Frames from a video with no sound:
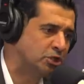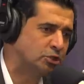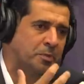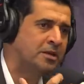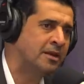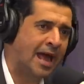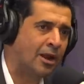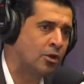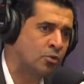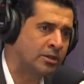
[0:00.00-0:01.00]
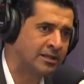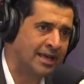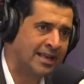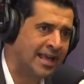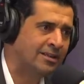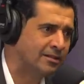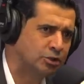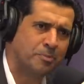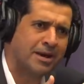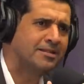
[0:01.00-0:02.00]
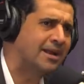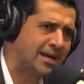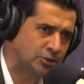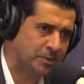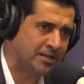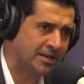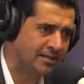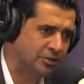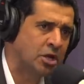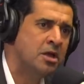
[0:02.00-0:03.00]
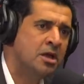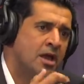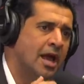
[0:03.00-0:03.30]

she's speaking eloquently in English, better than I speak in English.